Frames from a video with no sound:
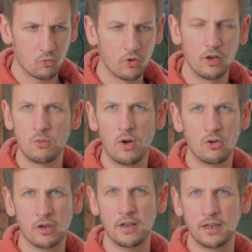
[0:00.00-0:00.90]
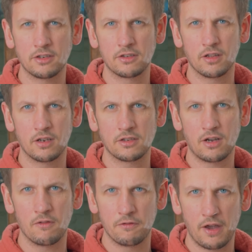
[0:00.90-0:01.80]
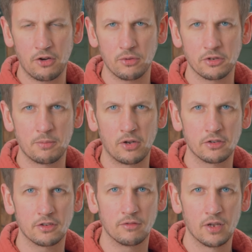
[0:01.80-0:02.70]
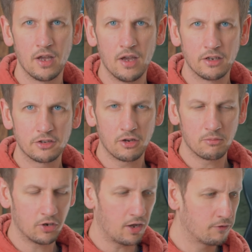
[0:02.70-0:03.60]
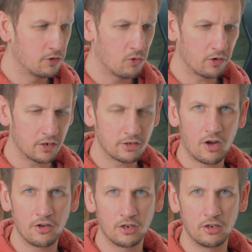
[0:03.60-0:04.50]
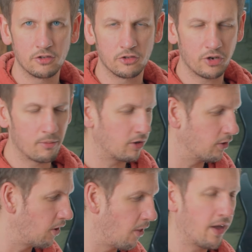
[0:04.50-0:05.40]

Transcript: really well connected to the guitar and very responsive. So, you know, if you want a guitar and you can use the tremolo a lot,